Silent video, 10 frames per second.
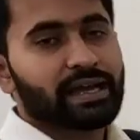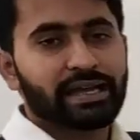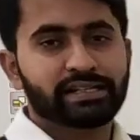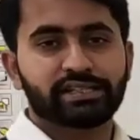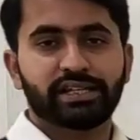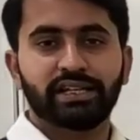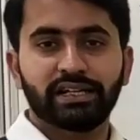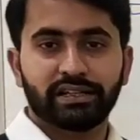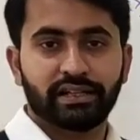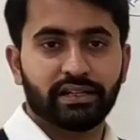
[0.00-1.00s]

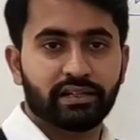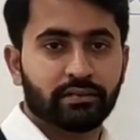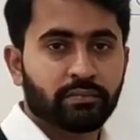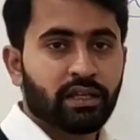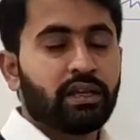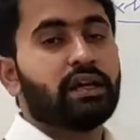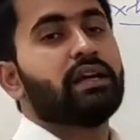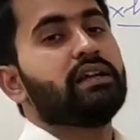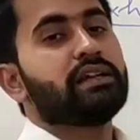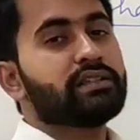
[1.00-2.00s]
exhaled air,
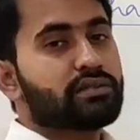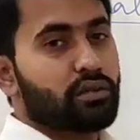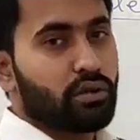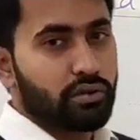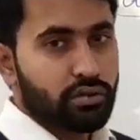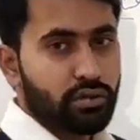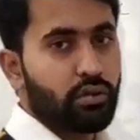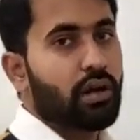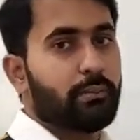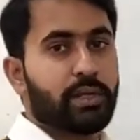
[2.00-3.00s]
it is
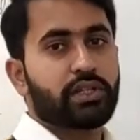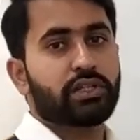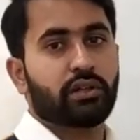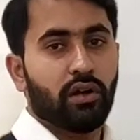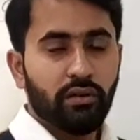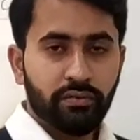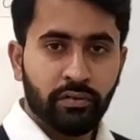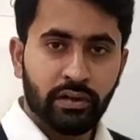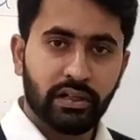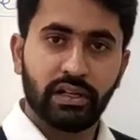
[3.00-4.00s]
also a mixture
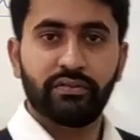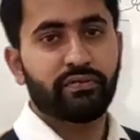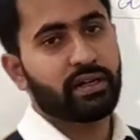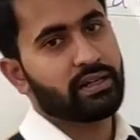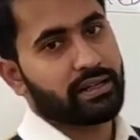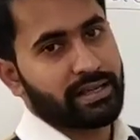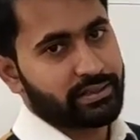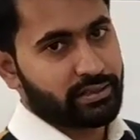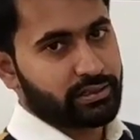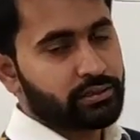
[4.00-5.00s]
of different
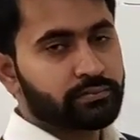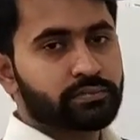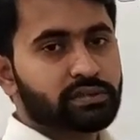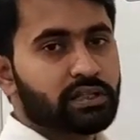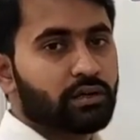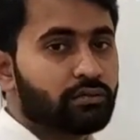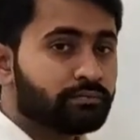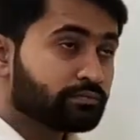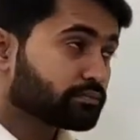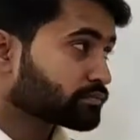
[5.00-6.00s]
gases.
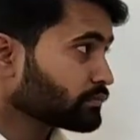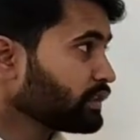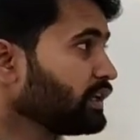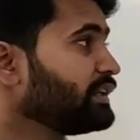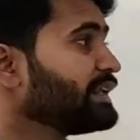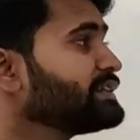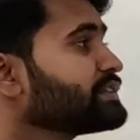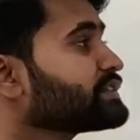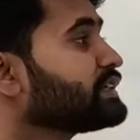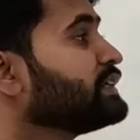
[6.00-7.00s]
Now let's
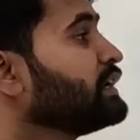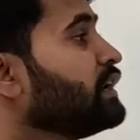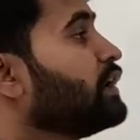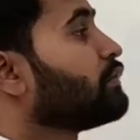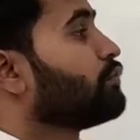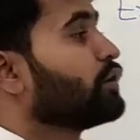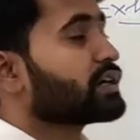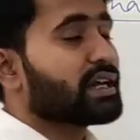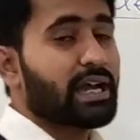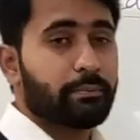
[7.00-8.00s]
see
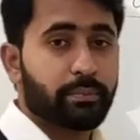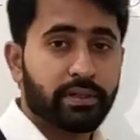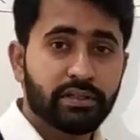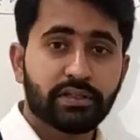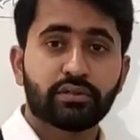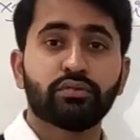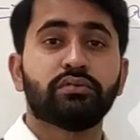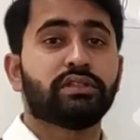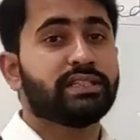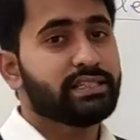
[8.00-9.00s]
what happens to
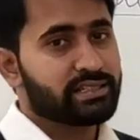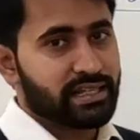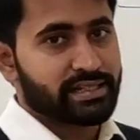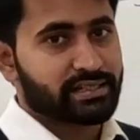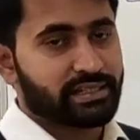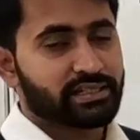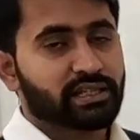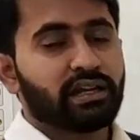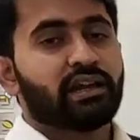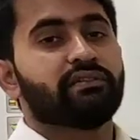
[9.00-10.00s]
these gases
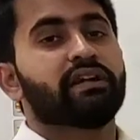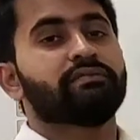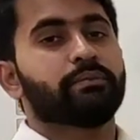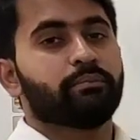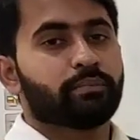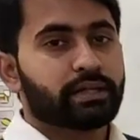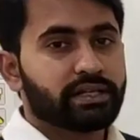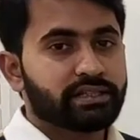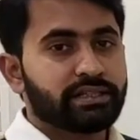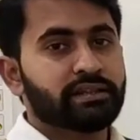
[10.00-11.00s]
when we
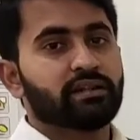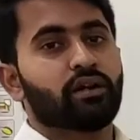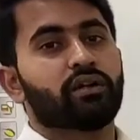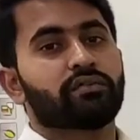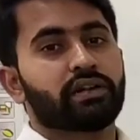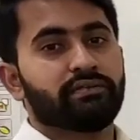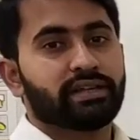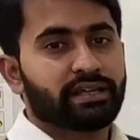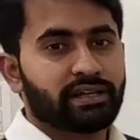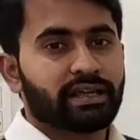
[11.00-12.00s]
breathe in, or when we
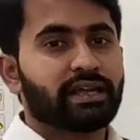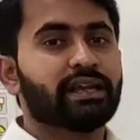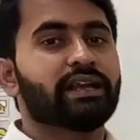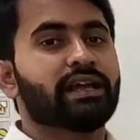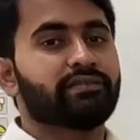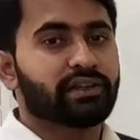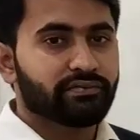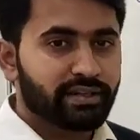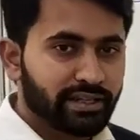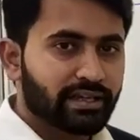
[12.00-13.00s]
inhale, and when
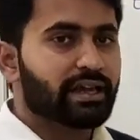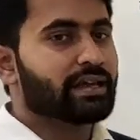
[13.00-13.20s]
we